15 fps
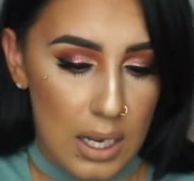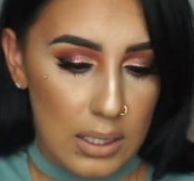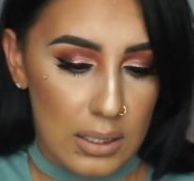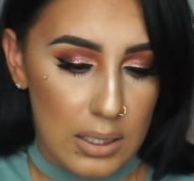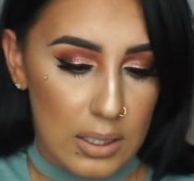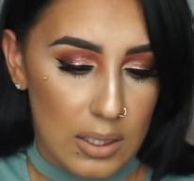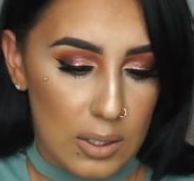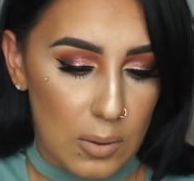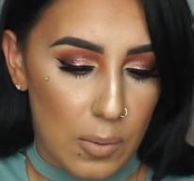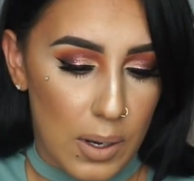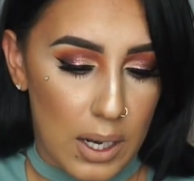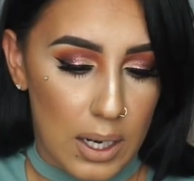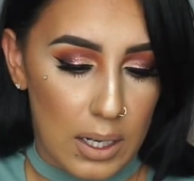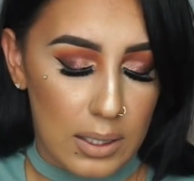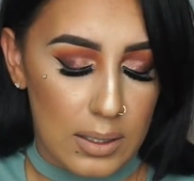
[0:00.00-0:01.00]
It's a
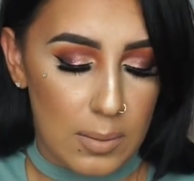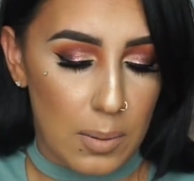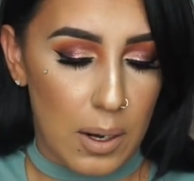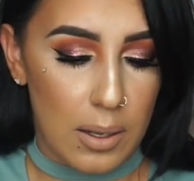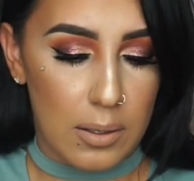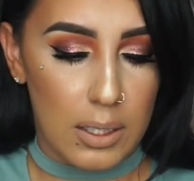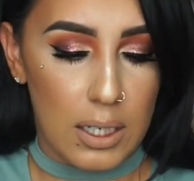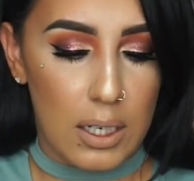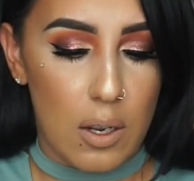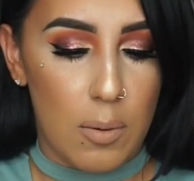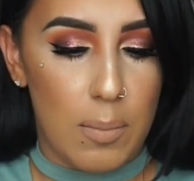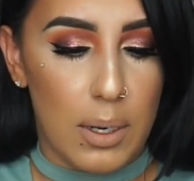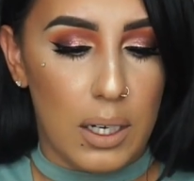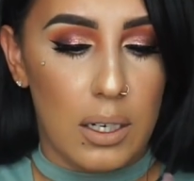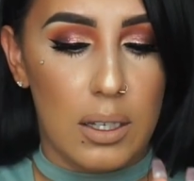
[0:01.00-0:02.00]
square. It's probably no
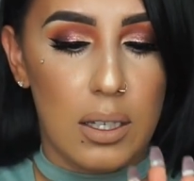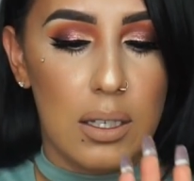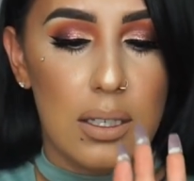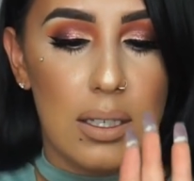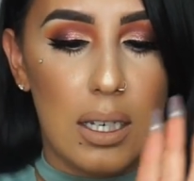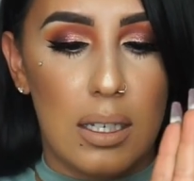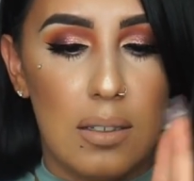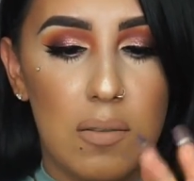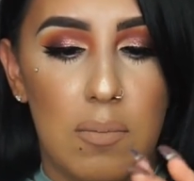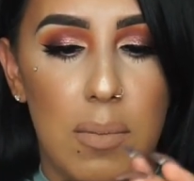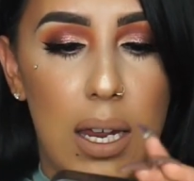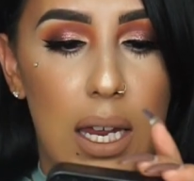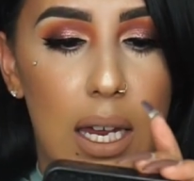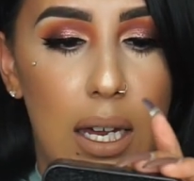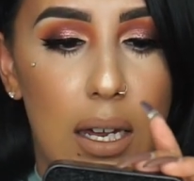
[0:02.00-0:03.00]
bigger than the size of
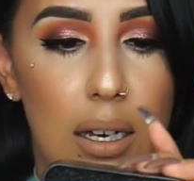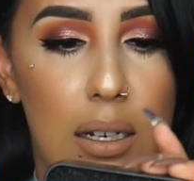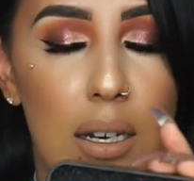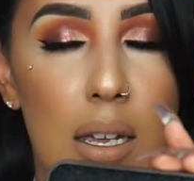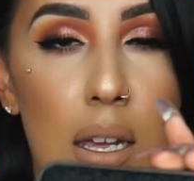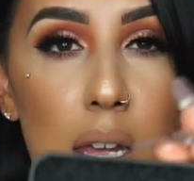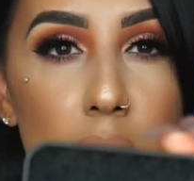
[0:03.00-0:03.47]
my hand.